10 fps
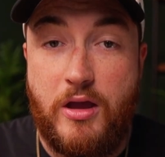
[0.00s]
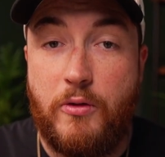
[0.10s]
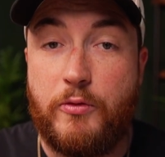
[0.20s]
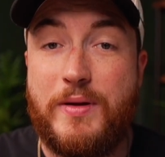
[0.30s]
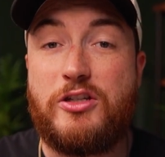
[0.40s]

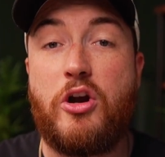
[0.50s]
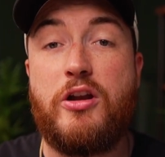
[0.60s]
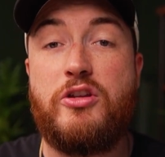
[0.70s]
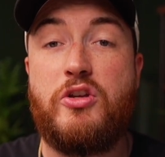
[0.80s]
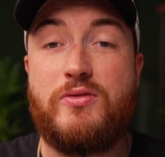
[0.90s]
When we
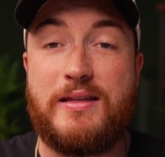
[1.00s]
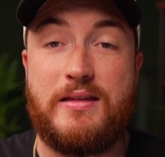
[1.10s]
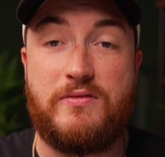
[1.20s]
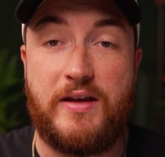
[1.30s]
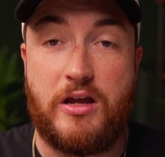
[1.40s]
started using
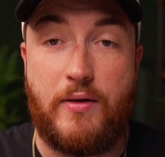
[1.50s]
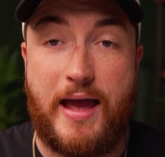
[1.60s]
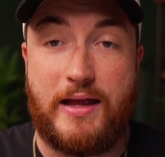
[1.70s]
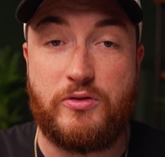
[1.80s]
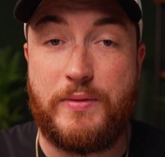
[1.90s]
these video
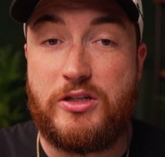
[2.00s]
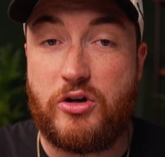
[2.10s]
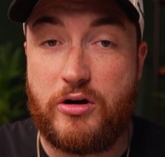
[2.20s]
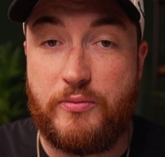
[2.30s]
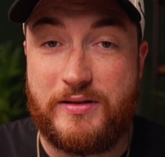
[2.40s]
ads, we
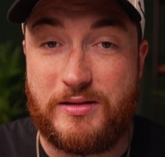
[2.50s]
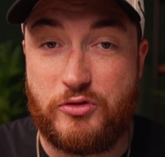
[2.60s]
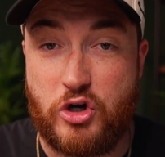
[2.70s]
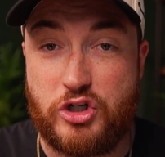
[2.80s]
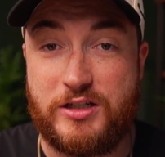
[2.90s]
started with some
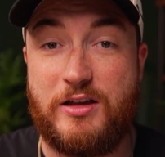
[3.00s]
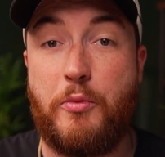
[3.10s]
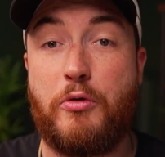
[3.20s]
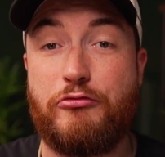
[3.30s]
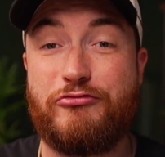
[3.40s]
churches that
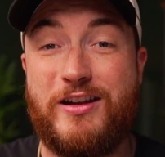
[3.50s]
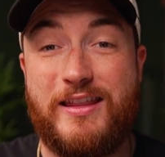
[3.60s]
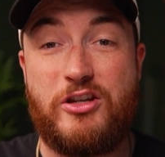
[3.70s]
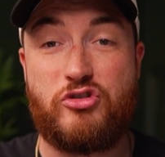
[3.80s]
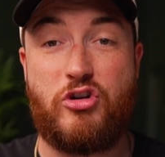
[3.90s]
were
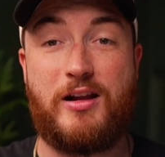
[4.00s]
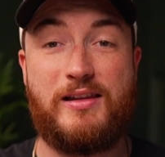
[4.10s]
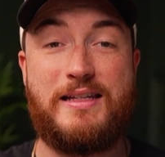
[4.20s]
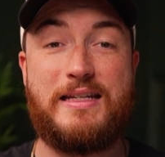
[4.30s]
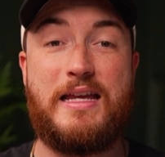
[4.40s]
really
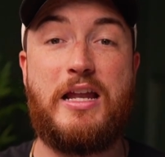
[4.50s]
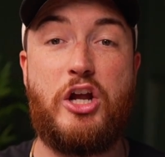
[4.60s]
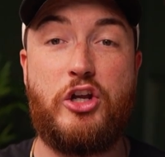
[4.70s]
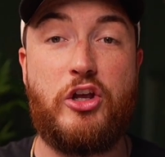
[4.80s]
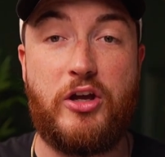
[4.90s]
struggling to get
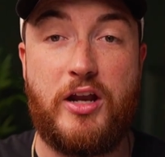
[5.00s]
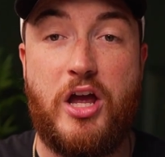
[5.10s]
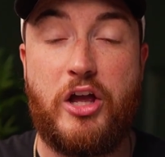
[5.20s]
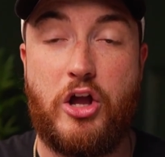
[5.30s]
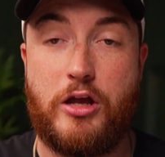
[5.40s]
a
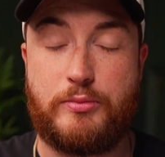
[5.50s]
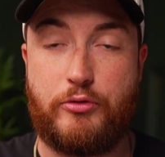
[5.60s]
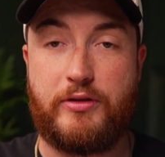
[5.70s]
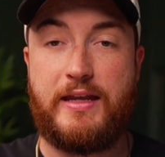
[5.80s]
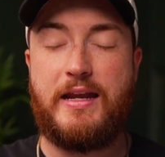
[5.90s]
good cost
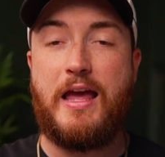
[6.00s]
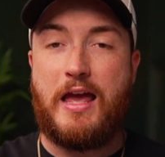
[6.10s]
per lead.